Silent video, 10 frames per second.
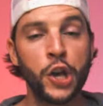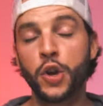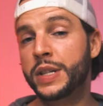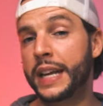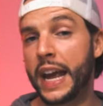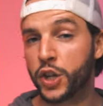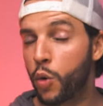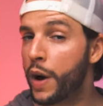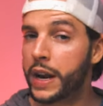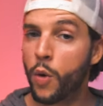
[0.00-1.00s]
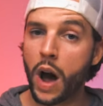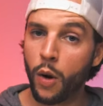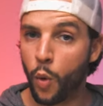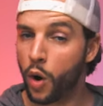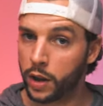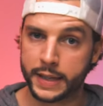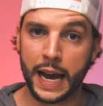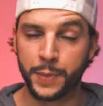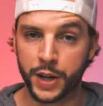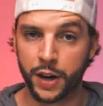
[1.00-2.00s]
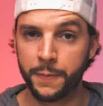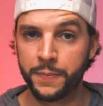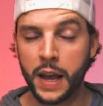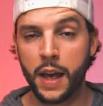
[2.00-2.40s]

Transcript: using a 20-watt wall adapter.